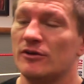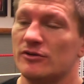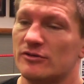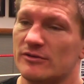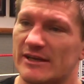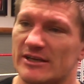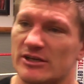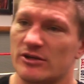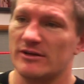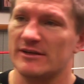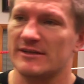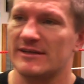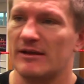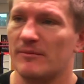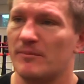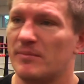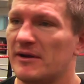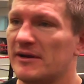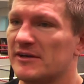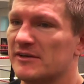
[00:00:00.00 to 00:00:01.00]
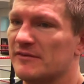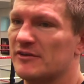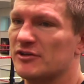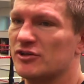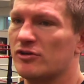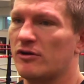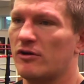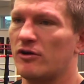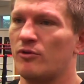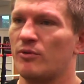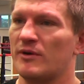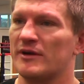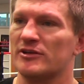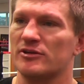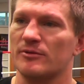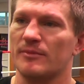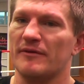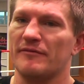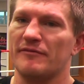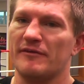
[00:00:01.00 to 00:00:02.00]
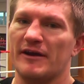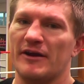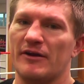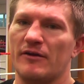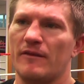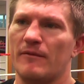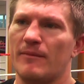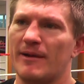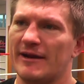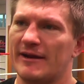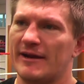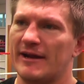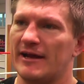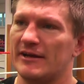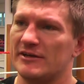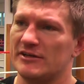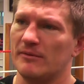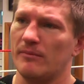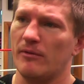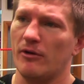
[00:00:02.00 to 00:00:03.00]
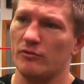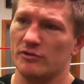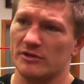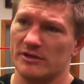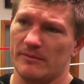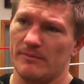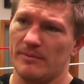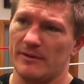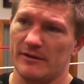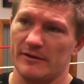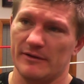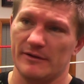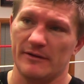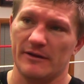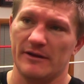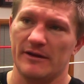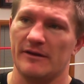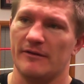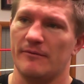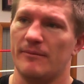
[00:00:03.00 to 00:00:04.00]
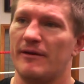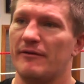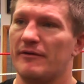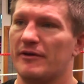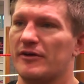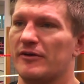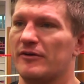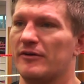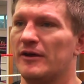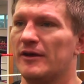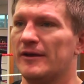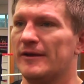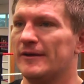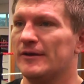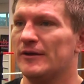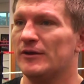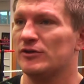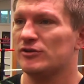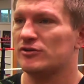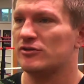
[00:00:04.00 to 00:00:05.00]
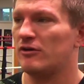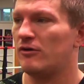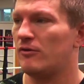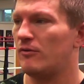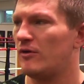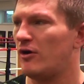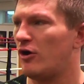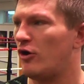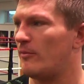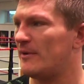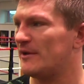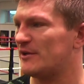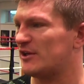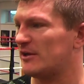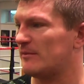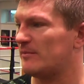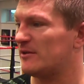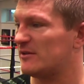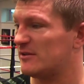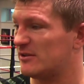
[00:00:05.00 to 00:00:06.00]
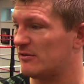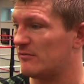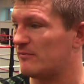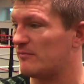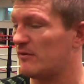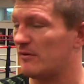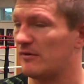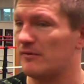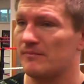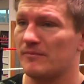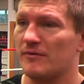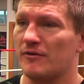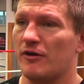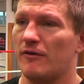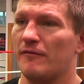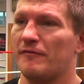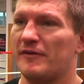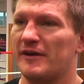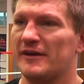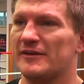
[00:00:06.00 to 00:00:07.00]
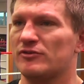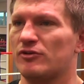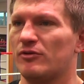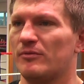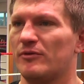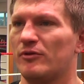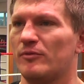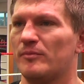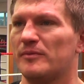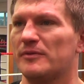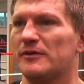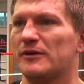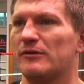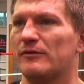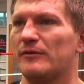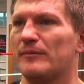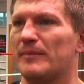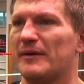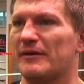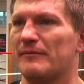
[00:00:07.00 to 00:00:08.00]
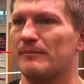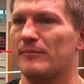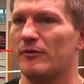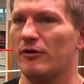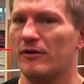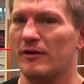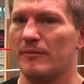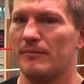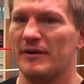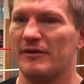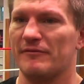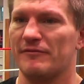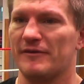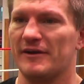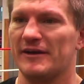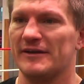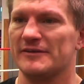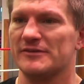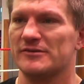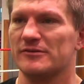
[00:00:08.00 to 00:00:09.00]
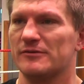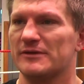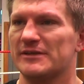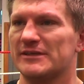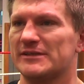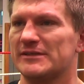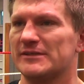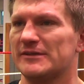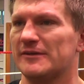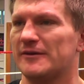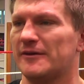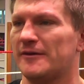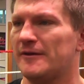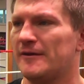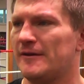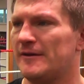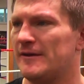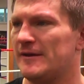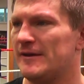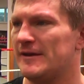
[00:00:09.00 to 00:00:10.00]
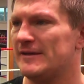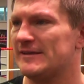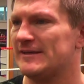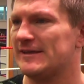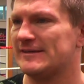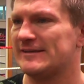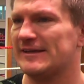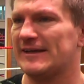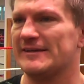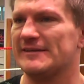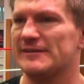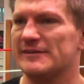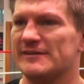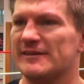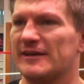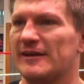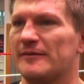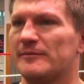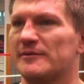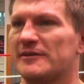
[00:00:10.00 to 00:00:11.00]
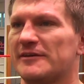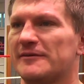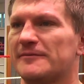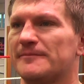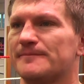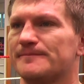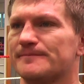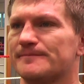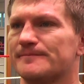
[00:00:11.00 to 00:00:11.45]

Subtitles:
So that's going to take place with Scott Quigg to be fighting on the Malignaggi Mosley bill in America. So all the champions have got fights coming up, big fights. So it's exciting times, yeah.